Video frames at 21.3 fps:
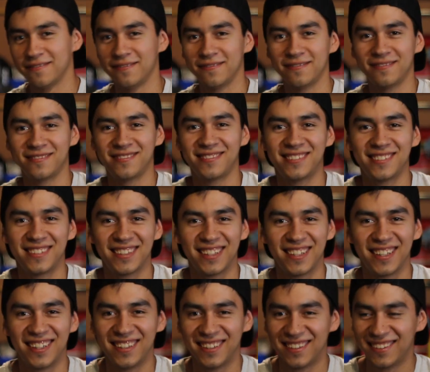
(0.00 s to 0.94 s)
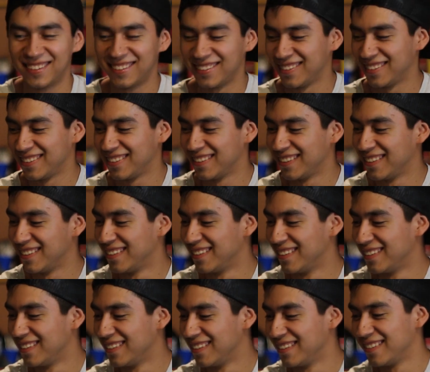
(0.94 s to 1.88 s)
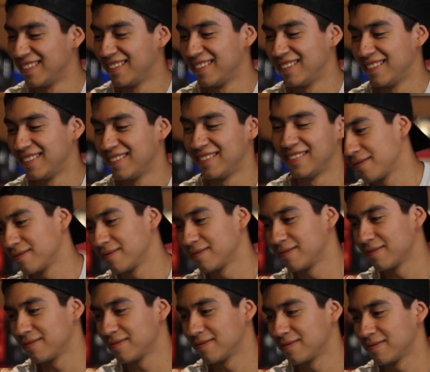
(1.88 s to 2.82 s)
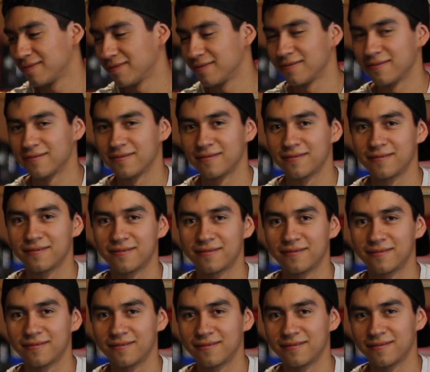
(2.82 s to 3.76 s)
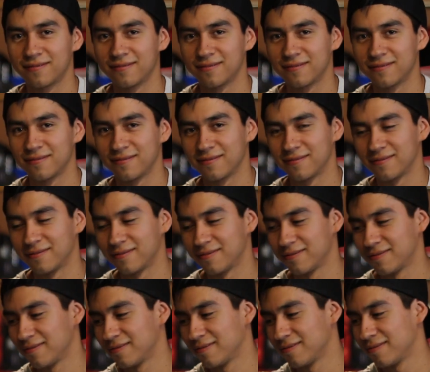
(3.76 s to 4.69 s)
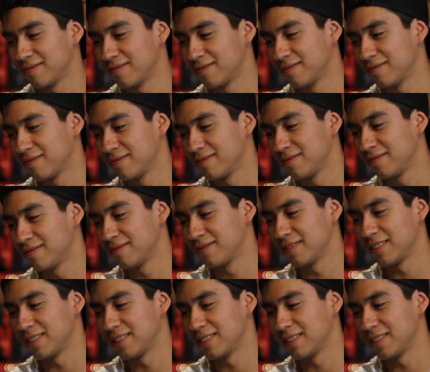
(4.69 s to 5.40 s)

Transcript: [no speech]